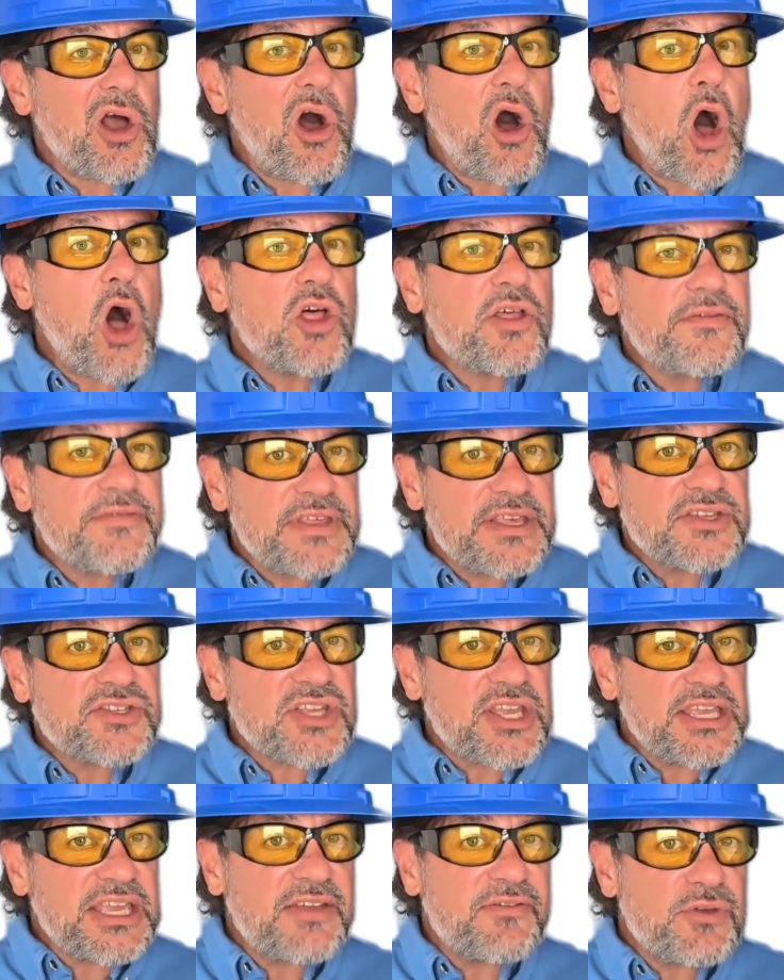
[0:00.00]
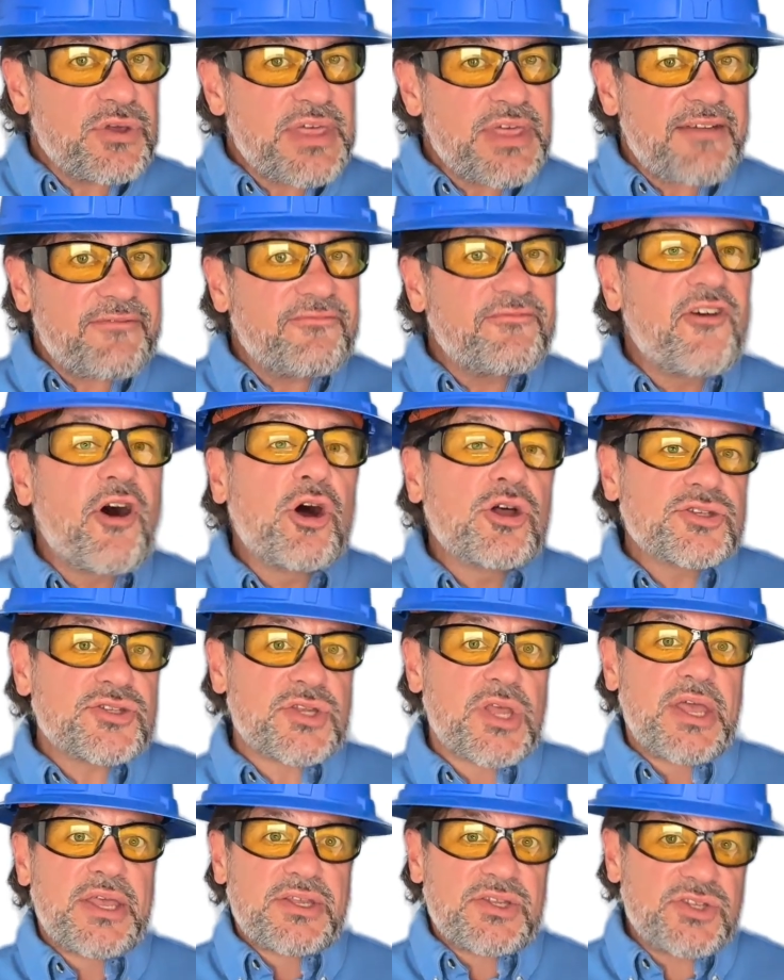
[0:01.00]
All of these can give you that false
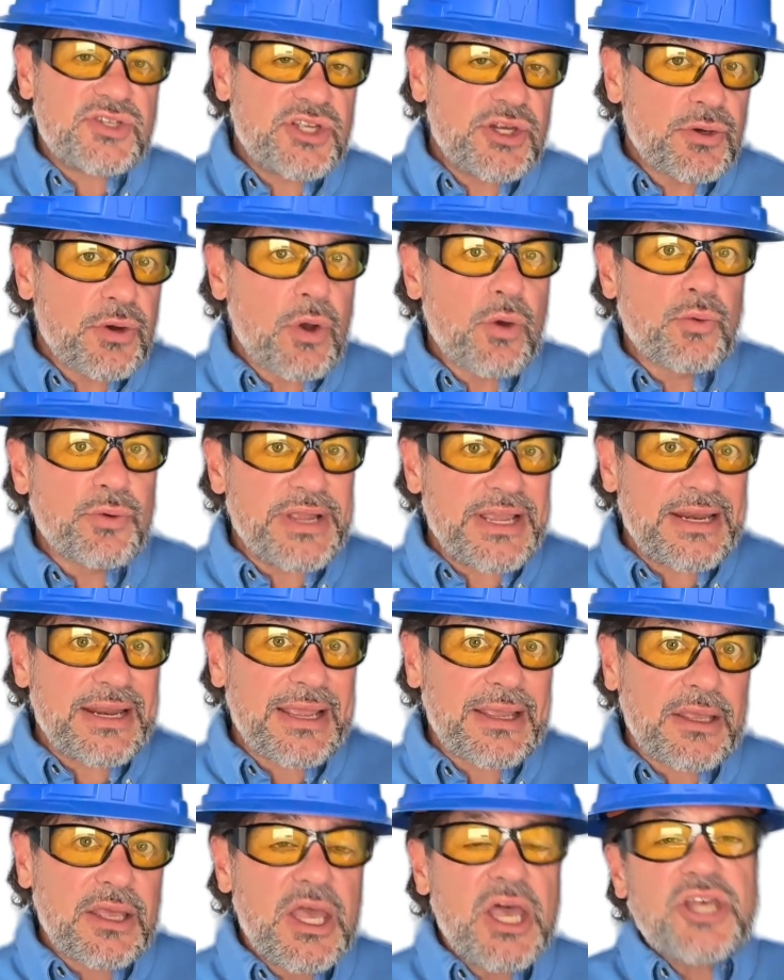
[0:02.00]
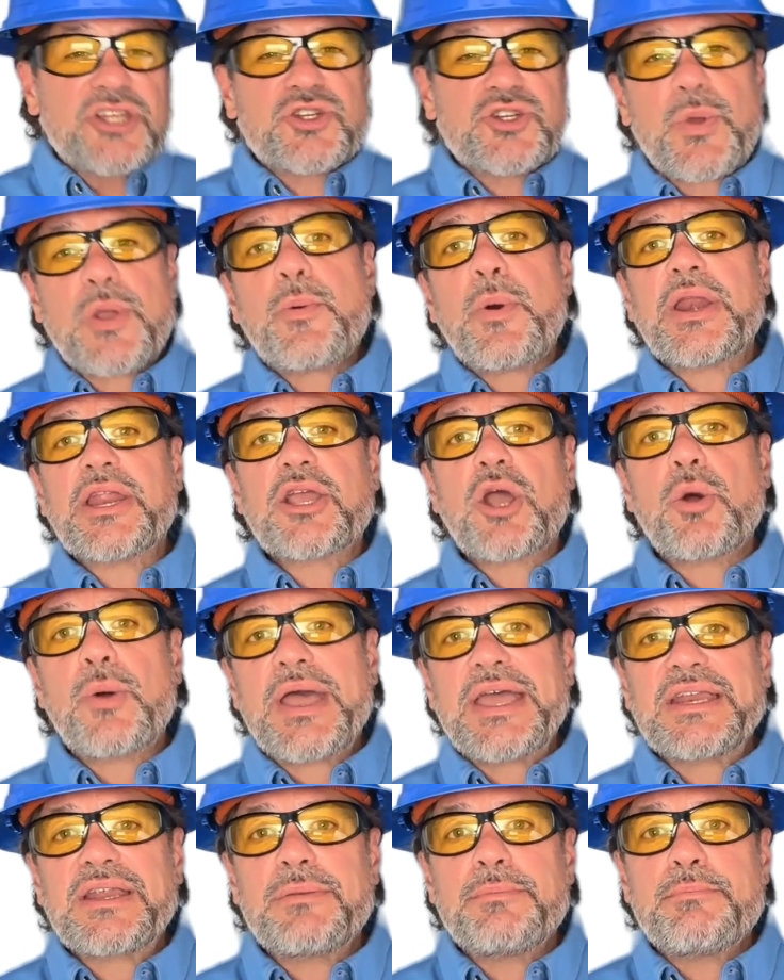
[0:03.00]
zero reading. So we want to go
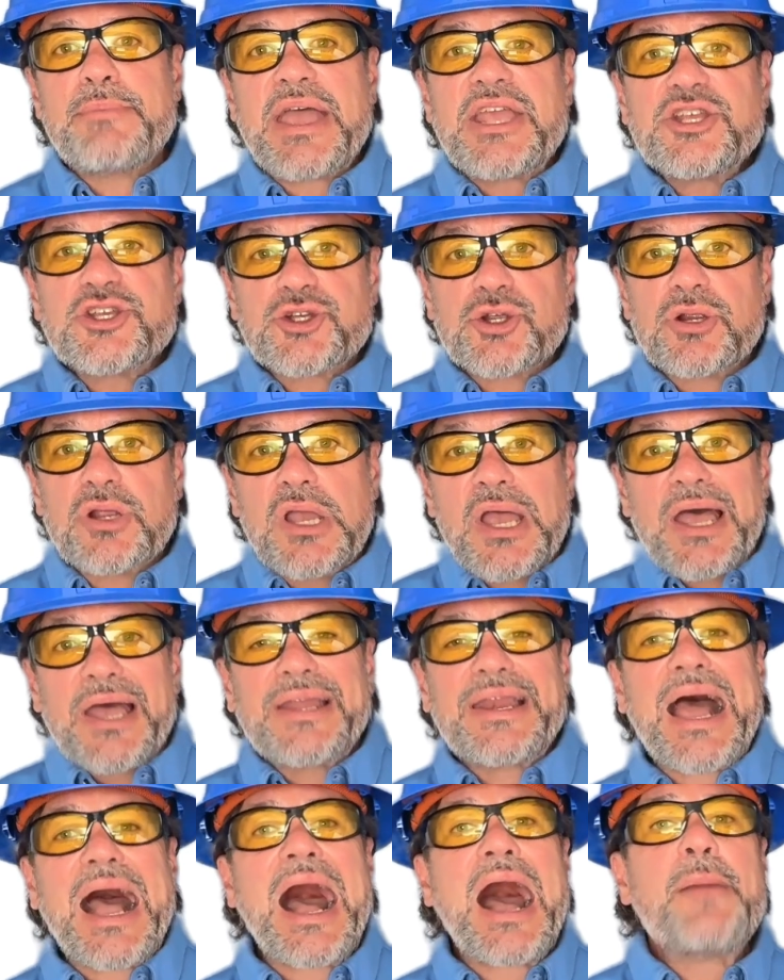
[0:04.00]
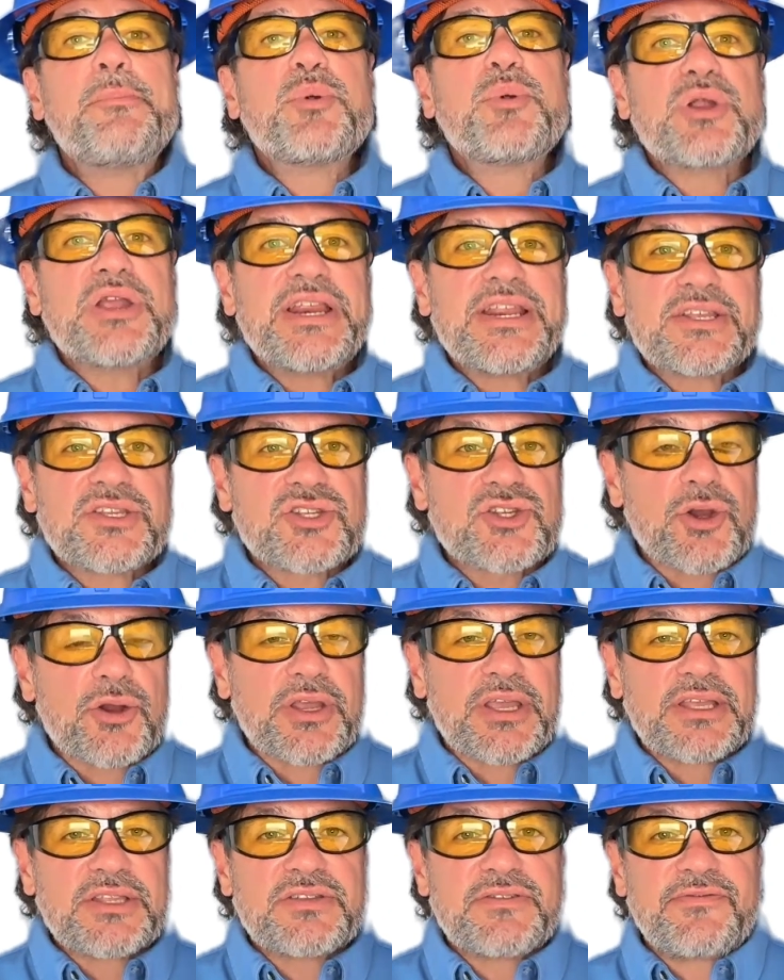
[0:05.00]
ahead and measure an operating
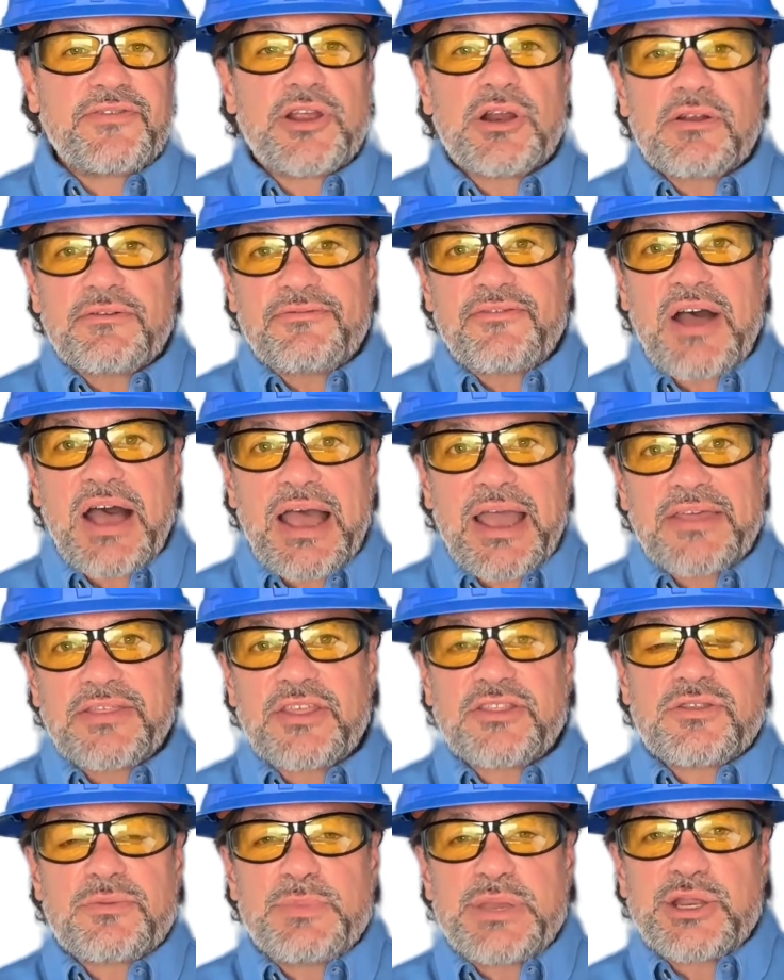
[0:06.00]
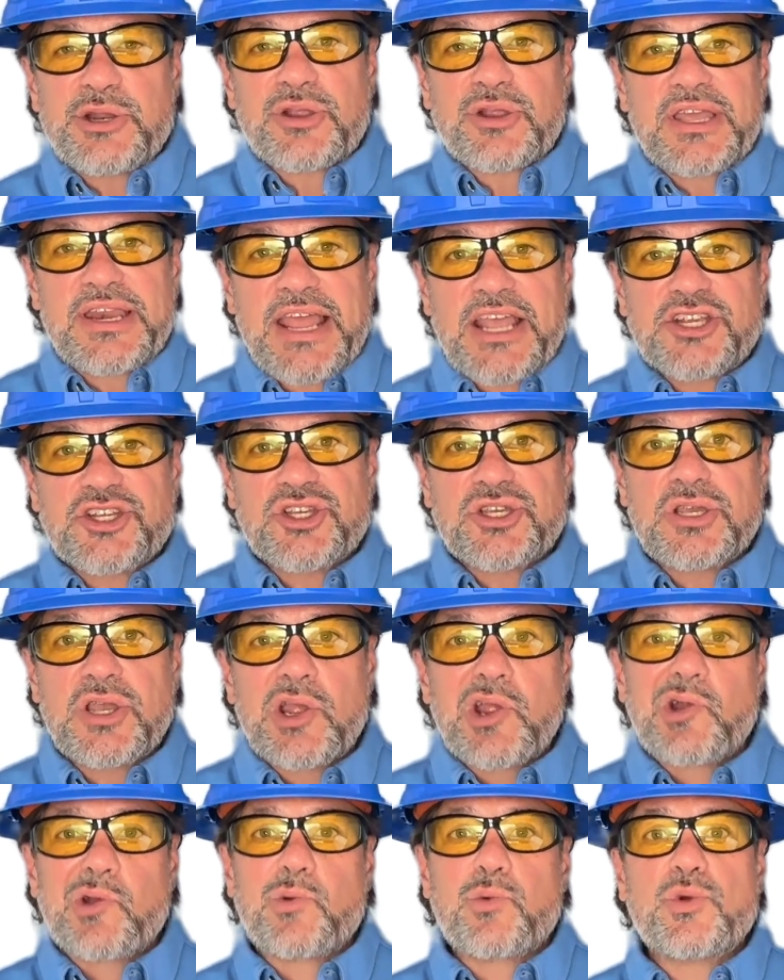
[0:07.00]
circuit to verify that the meter can actually
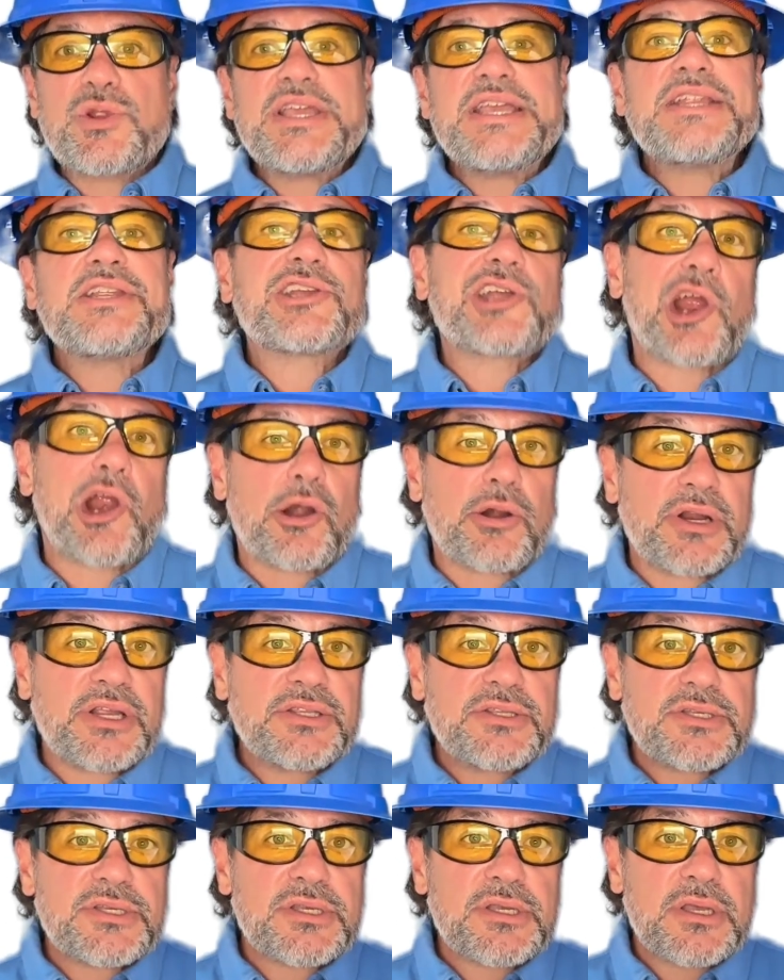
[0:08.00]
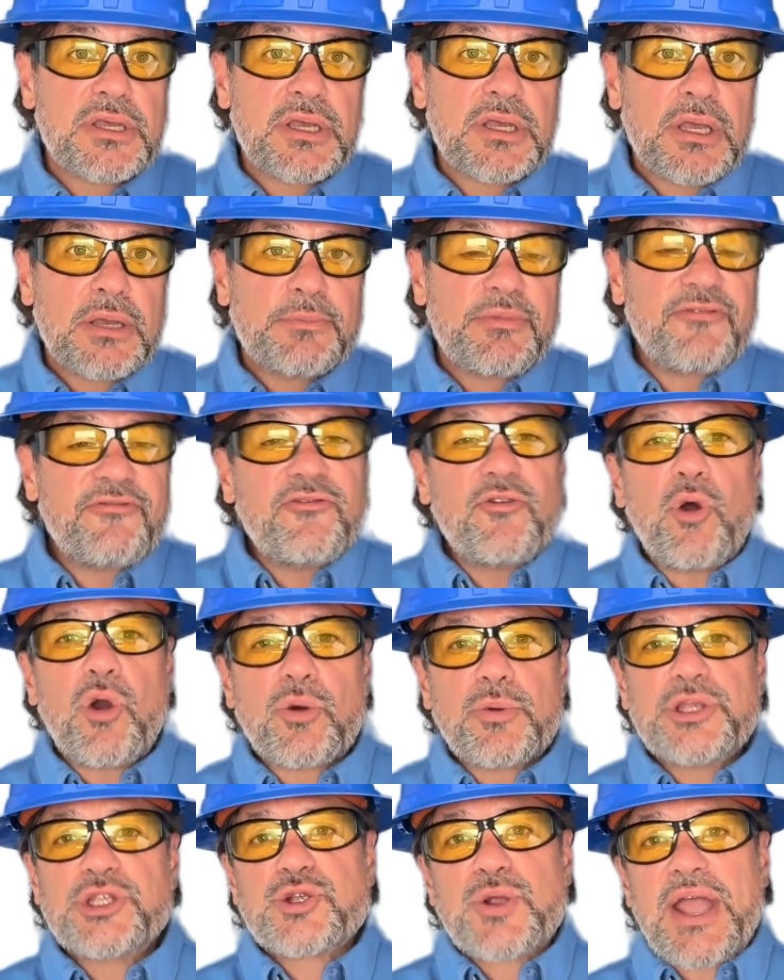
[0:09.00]
read current before
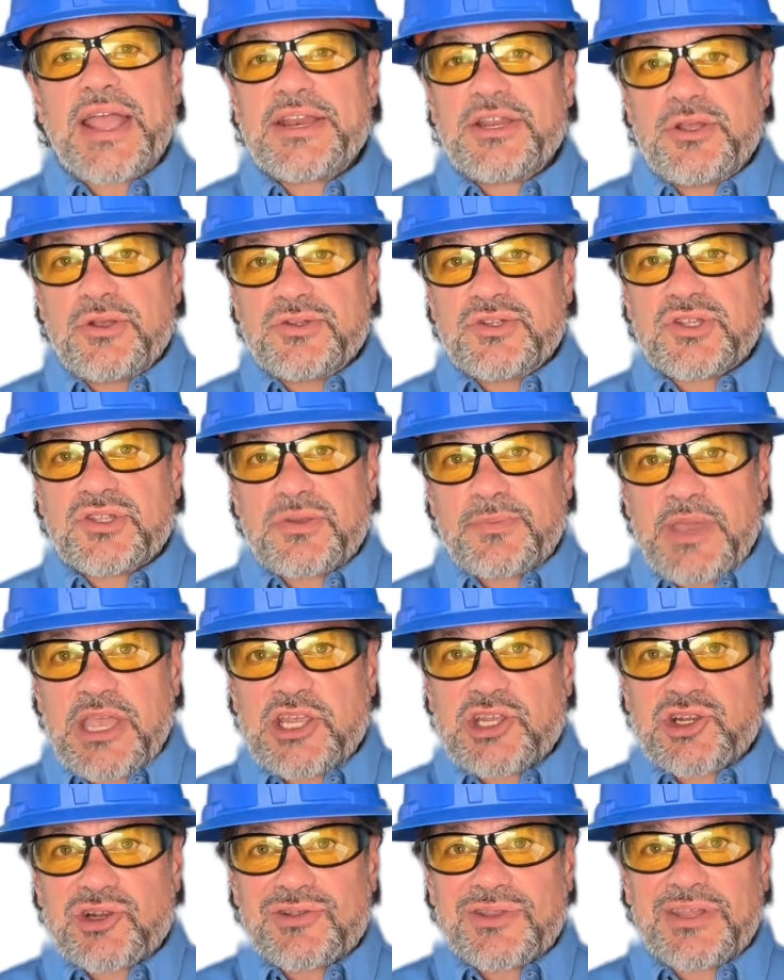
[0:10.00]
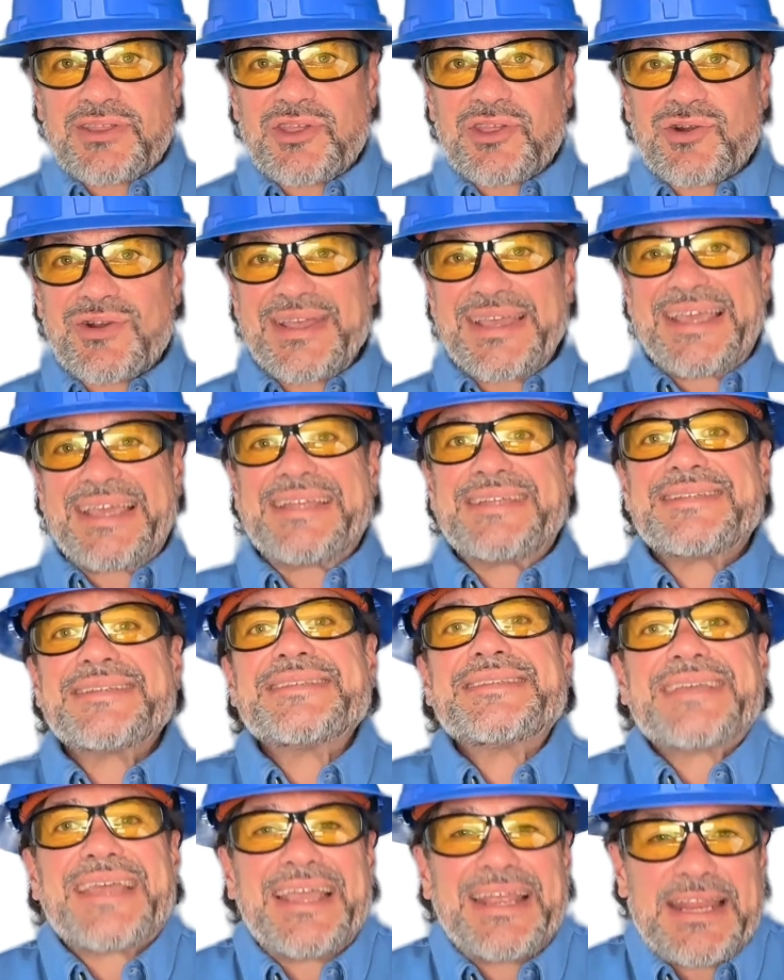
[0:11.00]
we try and use it to make sure that there
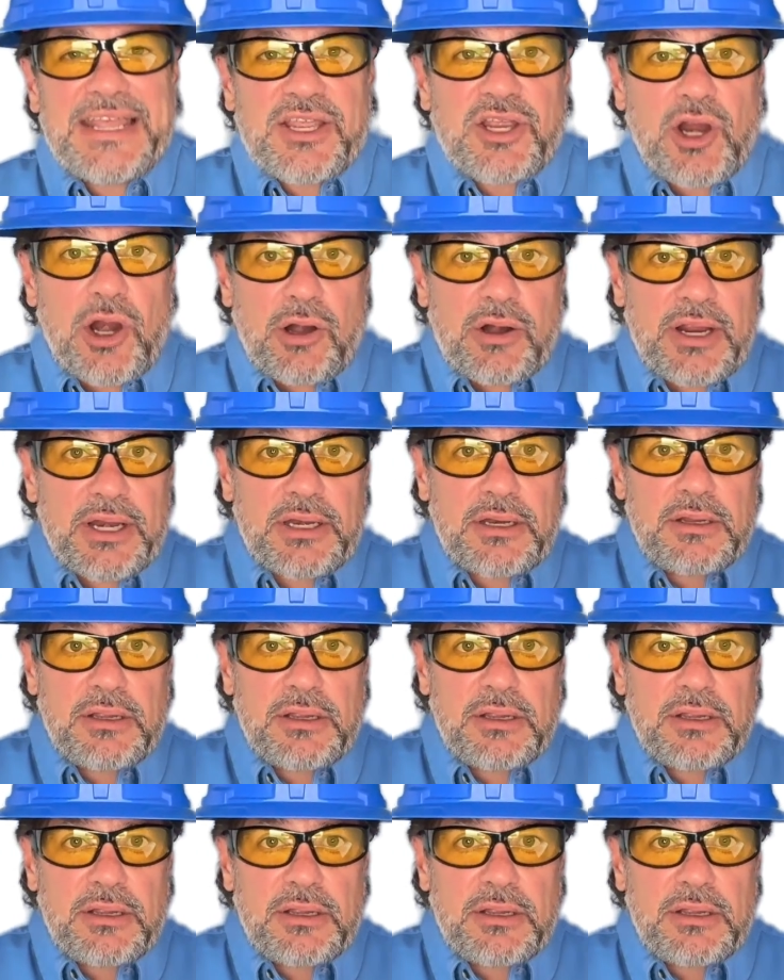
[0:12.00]
isn't any current.